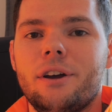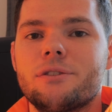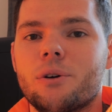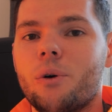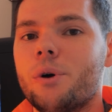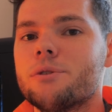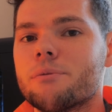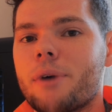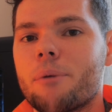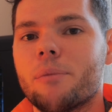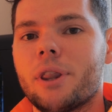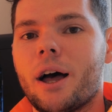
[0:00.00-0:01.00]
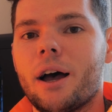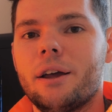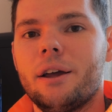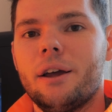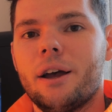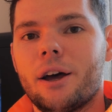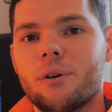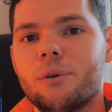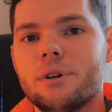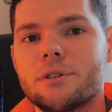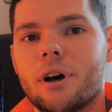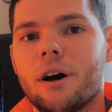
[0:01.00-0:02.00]
So always remember that and
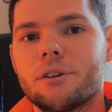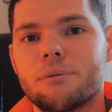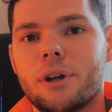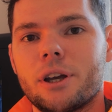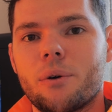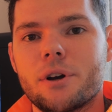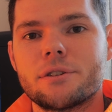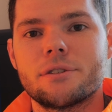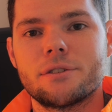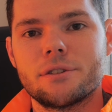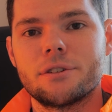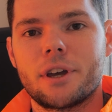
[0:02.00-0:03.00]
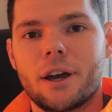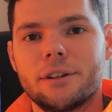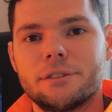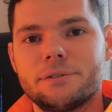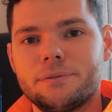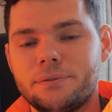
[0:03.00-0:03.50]
always ask as many questions as you can.